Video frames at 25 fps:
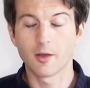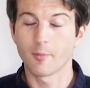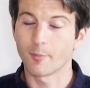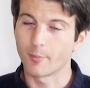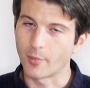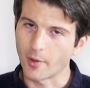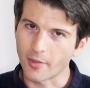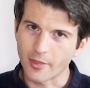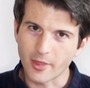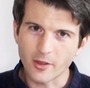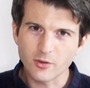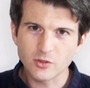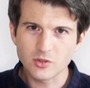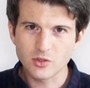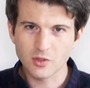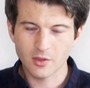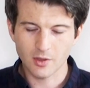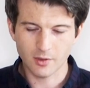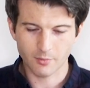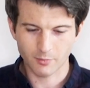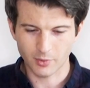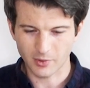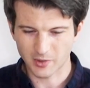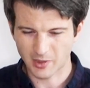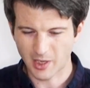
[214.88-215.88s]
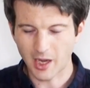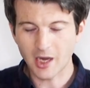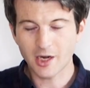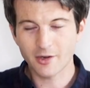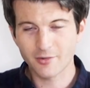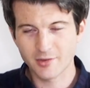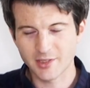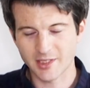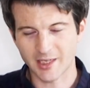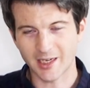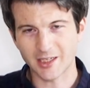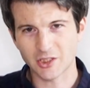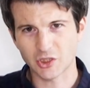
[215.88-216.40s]
But colour
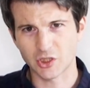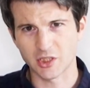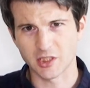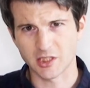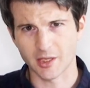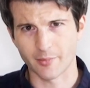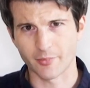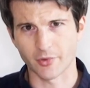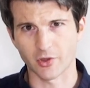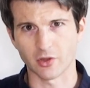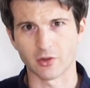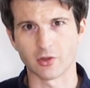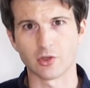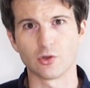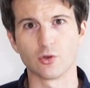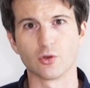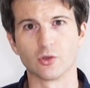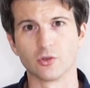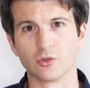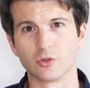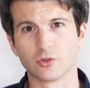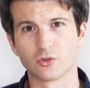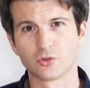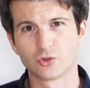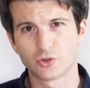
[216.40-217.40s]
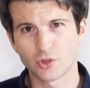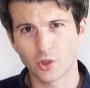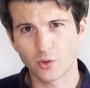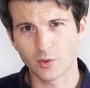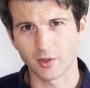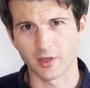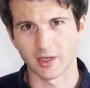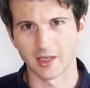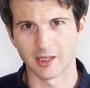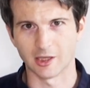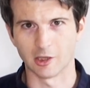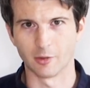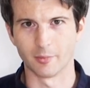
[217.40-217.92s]
is actually something that you can control a
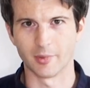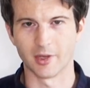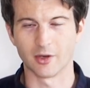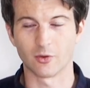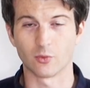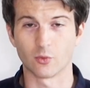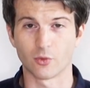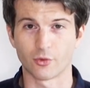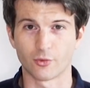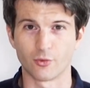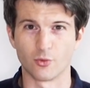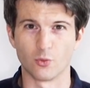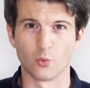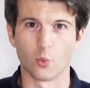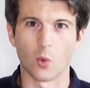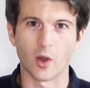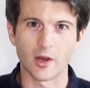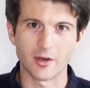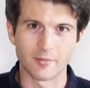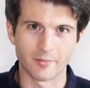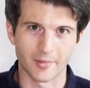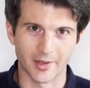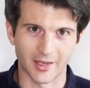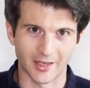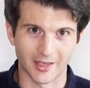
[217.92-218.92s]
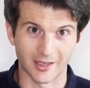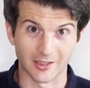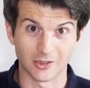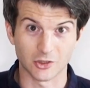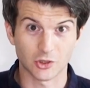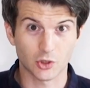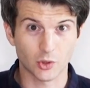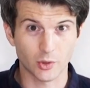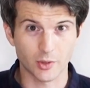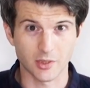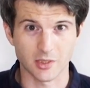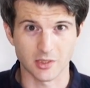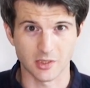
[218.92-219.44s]
little bit through winemaking
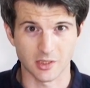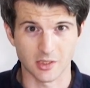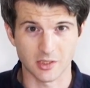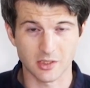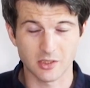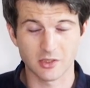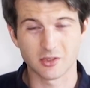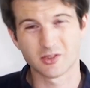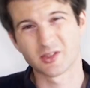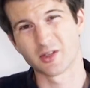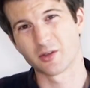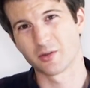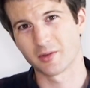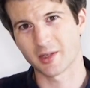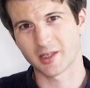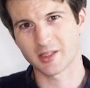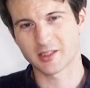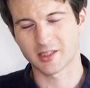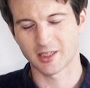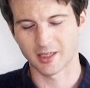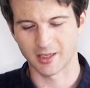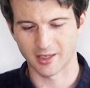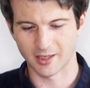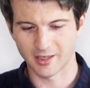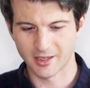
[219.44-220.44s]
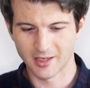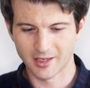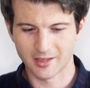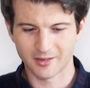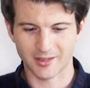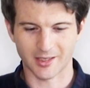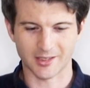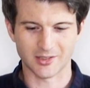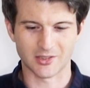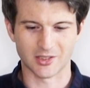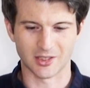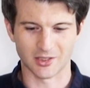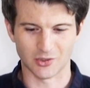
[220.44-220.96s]
choices, so that's a
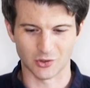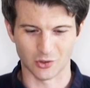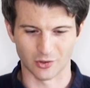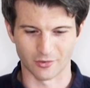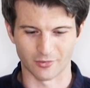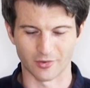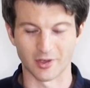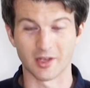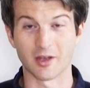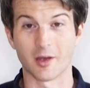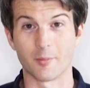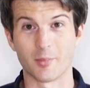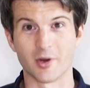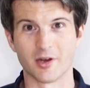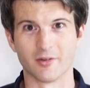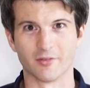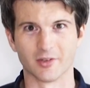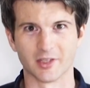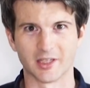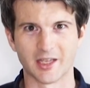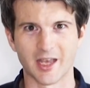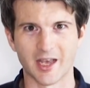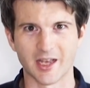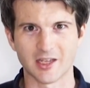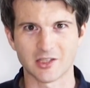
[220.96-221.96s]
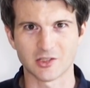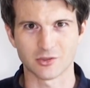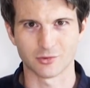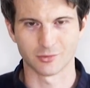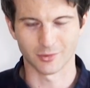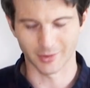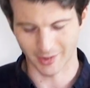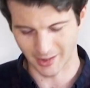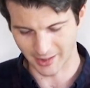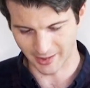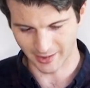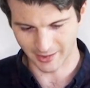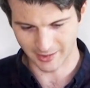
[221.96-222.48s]
sort of a bit of a guess,
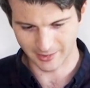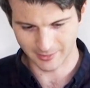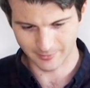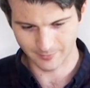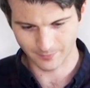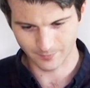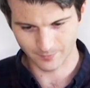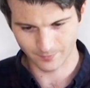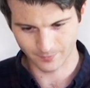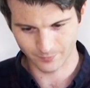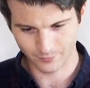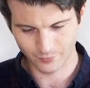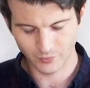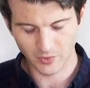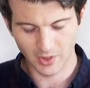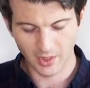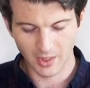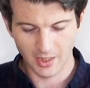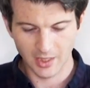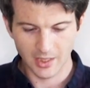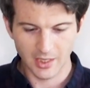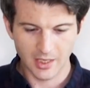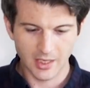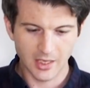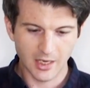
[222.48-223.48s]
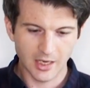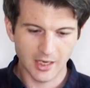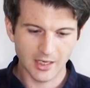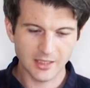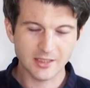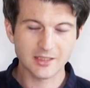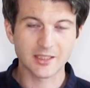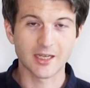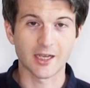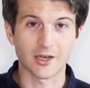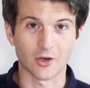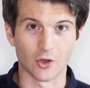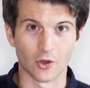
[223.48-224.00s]
really. Let's
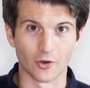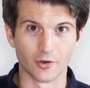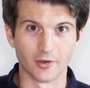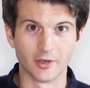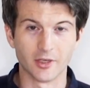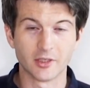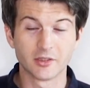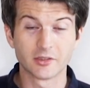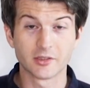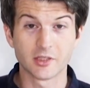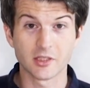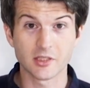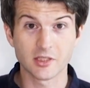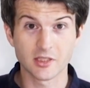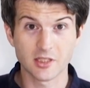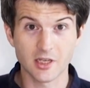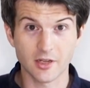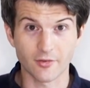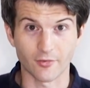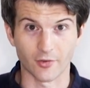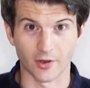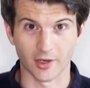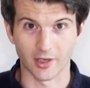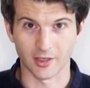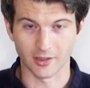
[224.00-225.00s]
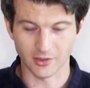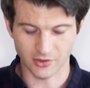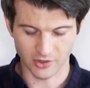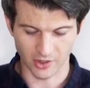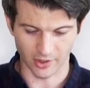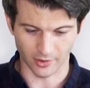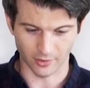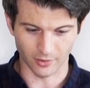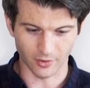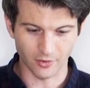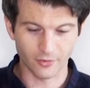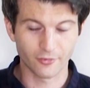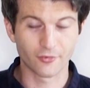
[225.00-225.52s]
get on to sniffing.
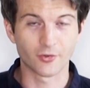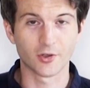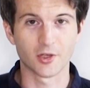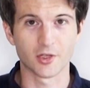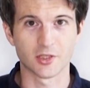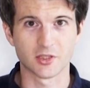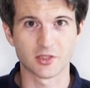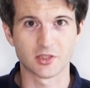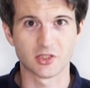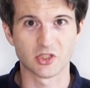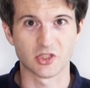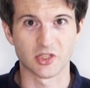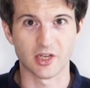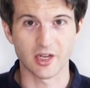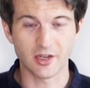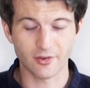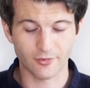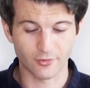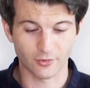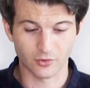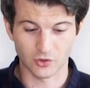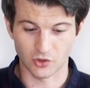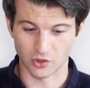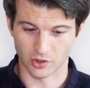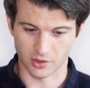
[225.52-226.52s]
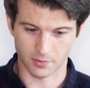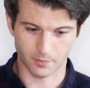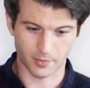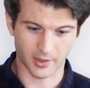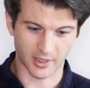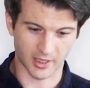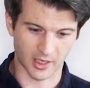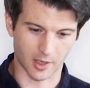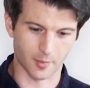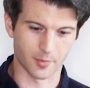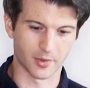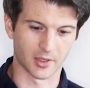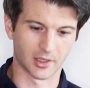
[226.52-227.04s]
So, first sniff, just pick
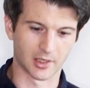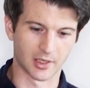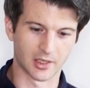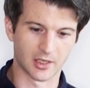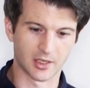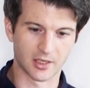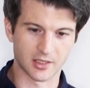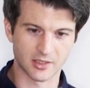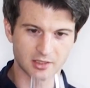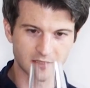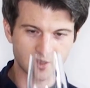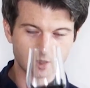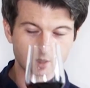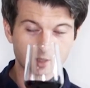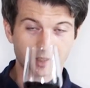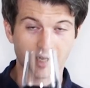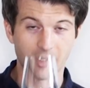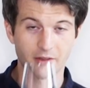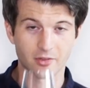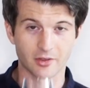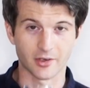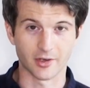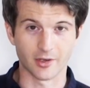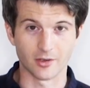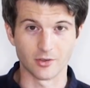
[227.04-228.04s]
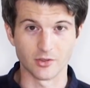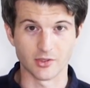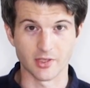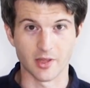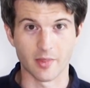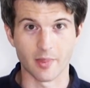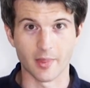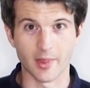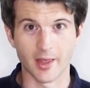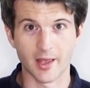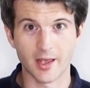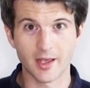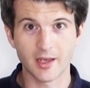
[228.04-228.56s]
up the glass, get the nose
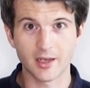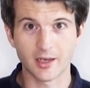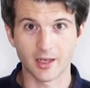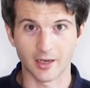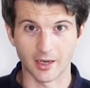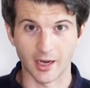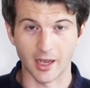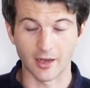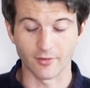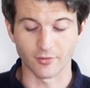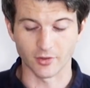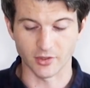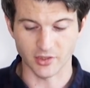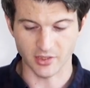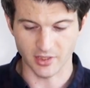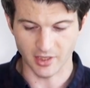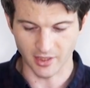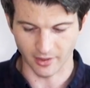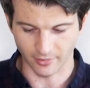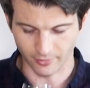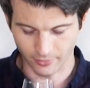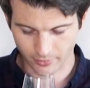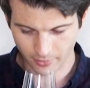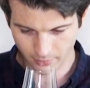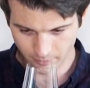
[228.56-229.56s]
in there and have a sniff.